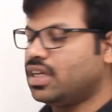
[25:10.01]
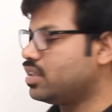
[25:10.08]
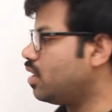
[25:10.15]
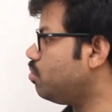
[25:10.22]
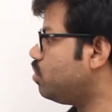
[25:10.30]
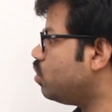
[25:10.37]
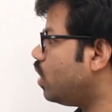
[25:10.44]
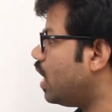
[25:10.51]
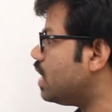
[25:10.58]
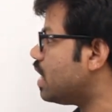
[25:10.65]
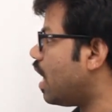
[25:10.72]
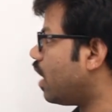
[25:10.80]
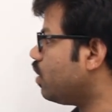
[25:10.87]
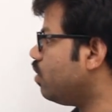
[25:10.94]
Some students
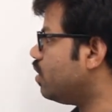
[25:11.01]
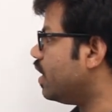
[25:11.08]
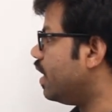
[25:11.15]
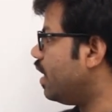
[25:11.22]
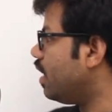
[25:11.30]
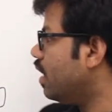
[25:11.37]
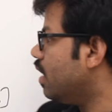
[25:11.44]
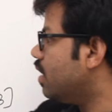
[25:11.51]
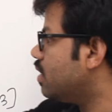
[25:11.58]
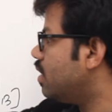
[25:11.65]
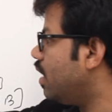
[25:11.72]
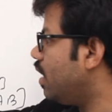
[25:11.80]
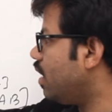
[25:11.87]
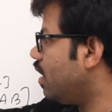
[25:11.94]
argue that,
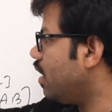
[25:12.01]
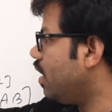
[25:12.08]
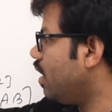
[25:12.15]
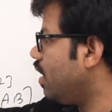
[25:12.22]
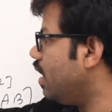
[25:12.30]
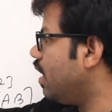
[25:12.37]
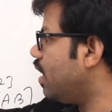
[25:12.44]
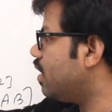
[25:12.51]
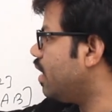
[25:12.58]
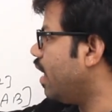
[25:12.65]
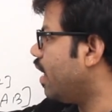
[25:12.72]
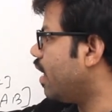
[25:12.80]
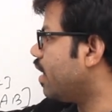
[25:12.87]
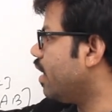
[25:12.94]
sir, here
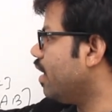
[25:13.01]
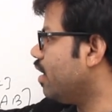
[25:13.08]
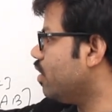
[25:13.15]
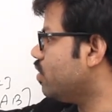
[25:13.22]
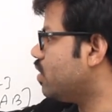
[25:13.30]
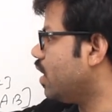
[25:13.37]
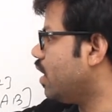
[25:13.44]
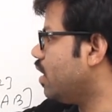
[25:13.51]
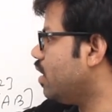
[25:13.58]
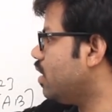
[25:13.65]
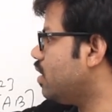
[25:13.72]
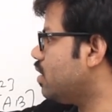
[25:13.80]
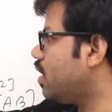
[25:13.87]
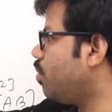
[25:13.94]
they are agreeing, you see.
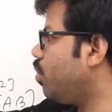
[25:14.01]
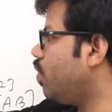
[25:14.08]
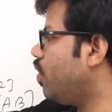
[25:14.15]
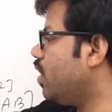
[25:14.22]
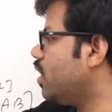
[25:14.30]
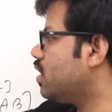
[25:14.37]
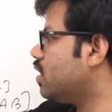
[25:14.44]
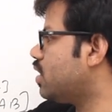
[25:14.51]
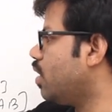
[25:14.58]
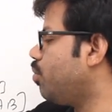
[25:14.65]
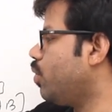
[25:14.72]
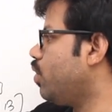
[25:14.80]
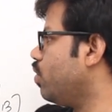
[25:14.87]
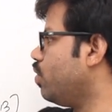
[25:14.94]
This is tuple 1, this is
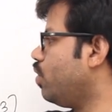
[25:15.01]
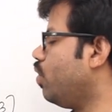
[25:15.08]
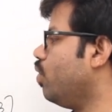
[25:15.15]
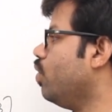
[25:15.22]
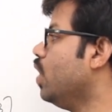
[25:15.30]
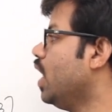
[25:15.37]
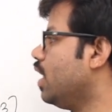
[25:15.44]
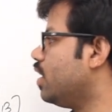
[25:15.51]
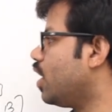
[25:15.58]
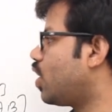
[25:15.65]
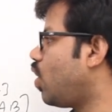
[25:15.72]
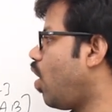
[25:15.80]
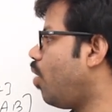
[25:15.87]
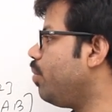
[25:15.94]
tuple 2. No, the
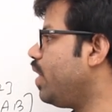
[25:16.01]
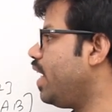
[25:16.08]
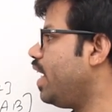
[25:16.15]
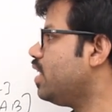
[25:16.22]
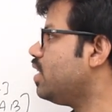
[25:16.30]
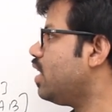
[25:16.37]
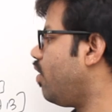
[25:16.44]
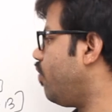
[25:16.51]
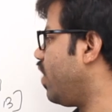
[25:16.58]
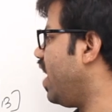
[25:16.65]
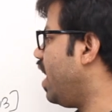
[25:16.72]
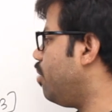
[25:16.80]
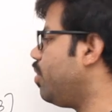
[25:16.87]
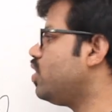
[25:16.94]
combination of
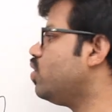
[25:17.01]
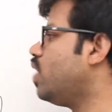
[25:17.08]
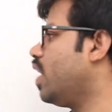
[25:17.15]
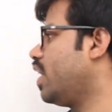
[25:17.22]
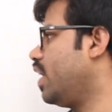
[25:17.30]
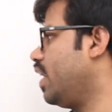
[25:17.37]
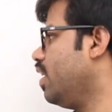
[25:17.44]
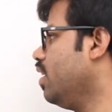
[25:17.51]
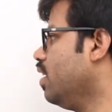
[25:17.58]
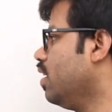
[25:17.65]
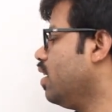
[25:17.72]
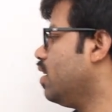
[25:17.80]
AB should agree.